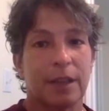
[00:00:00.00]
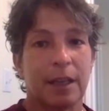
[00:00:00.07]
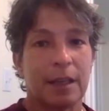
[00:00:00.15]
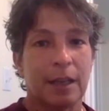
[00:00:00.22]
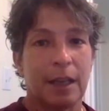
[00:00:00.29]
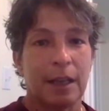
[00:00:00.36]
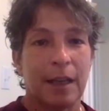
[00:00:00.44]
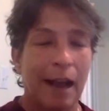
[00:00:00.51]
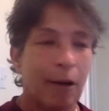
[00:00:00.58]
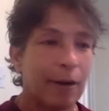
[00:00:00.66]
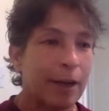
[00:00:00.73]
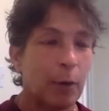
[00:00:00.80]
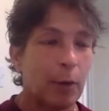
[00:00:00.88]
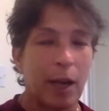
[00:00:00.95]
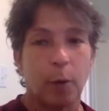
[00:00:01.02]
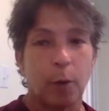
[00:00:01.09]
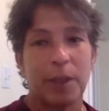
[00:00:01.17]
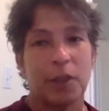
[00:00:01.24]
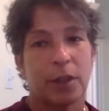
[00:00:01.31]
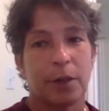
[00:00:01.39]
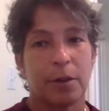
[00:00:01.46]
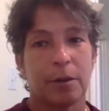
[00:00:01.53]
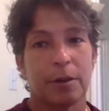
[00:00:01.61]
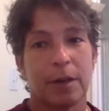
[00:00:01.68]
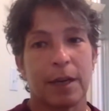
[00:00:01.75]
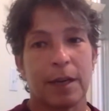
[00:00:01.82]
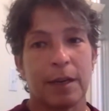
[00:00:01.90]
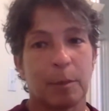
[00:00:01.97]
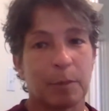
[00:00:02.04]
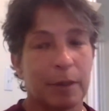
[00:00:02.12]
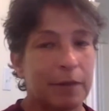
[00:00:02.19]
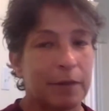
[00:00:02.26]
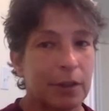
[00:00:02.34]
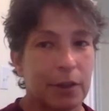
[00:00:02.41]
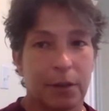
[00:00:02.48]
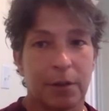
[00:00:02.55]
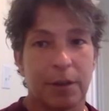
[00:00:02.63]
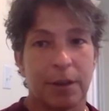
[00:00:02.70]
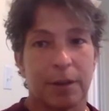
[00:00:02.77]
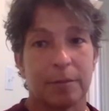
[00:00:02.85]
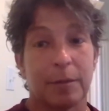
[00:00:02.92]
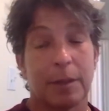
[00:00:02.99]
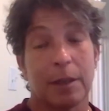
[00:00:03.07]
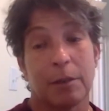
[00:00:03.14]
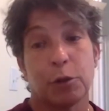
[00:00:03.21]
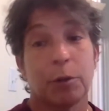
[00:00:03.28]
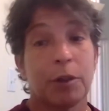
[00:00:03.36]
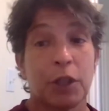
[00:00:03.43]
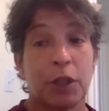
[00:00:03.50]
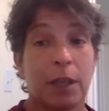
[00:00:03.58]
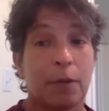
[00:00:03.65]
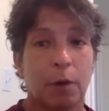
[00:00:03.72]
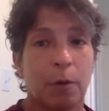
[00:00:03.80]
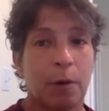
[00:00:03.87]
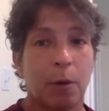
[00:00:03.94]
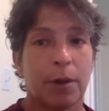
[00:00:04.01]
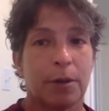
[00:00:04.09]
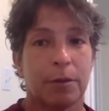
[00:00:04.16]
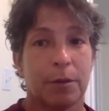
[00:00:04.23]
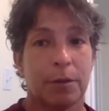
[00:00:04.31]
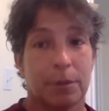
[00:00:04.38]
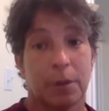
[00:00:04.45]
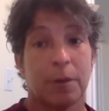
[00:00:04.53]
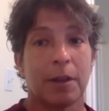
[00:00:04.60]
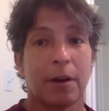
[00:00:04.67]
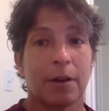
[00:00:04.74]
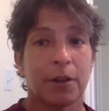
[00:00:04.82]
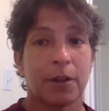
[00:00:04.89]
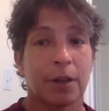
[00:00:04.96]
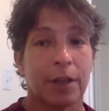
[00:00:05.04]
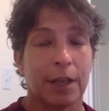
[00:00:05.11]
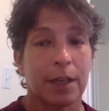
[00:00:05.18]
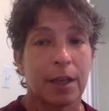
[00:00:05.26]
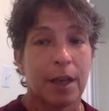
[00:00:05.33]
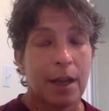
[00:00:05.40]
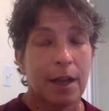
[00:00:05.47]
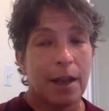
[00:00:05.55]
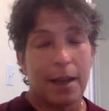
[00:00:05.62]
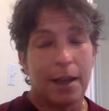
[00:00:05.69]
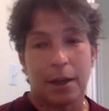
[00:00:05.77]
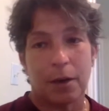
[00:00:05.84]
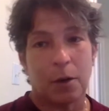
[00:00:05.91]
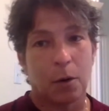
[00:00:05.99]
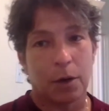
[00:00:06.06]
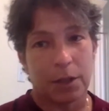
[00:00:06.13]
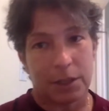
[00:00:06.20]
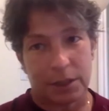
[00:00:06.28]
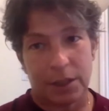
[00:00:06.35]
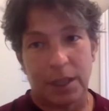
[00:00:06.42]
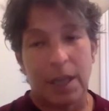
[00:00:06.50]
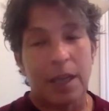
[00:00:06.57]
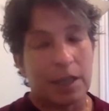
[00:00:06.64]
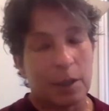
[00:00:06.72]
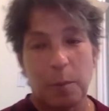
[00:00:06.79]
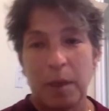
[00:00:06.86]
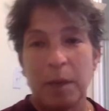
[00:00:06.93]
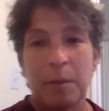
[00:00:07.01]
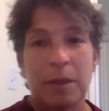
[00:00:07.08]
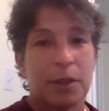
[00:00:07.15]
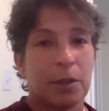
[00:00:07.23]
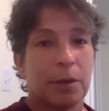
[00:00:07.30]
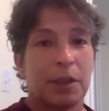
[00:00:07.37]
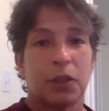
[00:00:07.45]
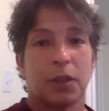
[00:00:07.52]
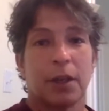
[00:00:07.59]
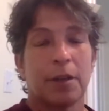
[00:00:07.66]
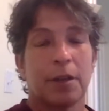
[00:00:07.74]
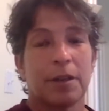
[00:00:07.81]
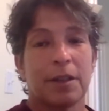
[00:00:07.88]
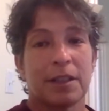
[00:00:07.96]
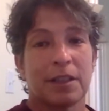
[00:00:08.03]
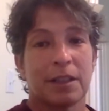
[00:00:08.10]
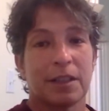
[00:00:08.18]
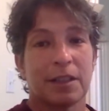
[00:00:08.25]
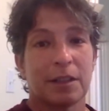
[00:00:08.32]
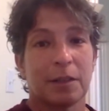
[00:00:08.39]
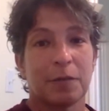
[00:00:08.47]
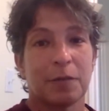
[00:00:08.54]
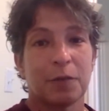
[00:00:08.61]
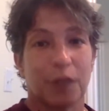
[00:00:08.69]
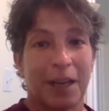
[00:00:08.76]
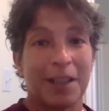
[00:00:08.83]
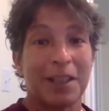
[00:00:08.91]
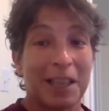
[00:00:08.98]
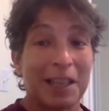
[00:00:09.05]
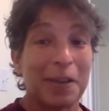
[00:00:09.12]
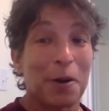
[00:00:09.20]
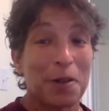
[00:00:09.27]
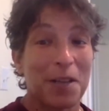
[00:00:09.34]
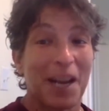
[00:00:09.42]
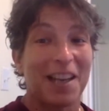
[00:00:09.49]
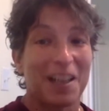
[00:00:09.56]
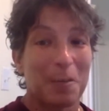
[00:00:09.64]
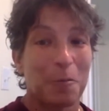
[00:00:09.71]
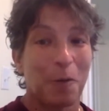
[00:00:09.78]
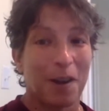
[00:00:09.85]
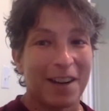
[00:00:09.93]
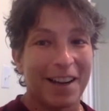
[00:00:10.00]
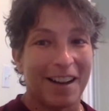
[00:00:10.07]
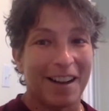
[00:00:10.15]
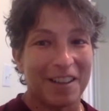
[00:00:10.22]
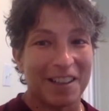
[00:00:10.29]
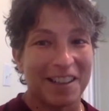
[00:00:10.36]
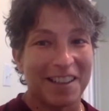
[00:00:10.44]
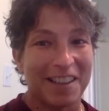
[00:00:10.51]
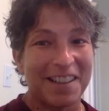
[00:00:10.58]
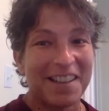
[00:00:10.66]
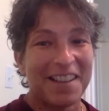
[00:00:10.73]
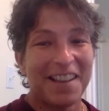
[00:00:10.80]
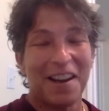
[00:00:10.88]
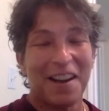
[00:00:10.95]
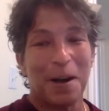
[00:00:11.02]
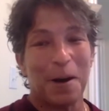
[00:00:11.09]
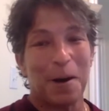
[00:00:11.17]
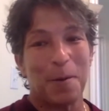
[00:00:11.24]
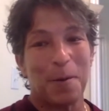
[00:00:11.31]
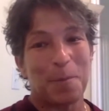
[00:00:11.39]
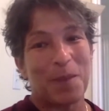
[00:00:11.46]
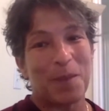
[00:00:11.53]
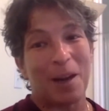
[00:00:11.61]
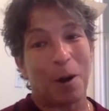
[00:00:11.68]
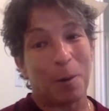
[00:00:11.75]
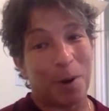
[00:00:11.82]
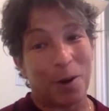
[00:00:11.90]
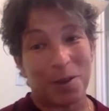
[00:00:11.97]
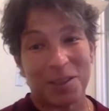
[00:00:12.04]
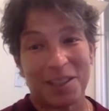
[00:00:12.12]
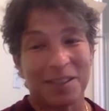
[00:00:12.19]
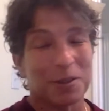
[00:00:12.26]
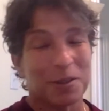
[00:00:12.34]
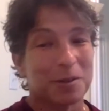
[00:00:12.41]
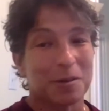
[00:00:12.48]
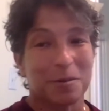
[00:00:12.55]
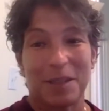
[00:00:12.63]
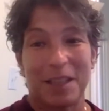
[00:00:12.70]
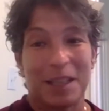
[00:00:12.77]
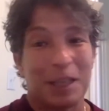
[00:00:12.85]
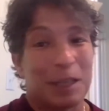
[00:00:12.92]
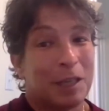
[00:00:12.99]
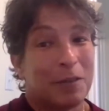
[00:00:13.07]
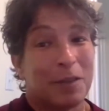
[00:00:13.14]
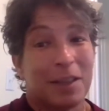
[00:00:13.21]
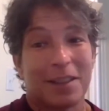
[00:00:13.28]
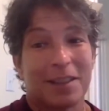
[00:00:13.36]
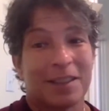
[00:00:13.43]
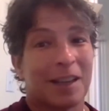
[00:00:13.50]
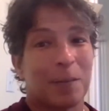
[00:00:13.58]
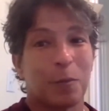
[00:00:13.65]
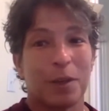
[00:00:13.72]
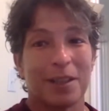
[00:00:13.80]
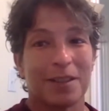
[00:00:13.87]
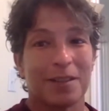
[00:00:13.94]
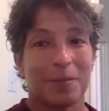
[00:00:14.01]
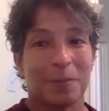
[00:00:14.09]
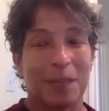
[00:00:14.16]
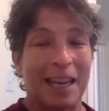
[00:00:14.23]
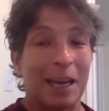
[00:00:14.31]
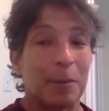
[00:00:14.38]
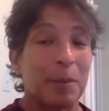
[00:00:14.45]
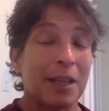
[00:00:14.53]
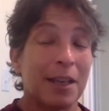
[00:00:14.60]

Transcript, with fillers: and and how can we help each other and uplift each other to uh, to achieve what we want to do in our journey and then of course commitment to each other in the sense of trying to get our daily workout in um, and our ball skills even at the time when it, we can't be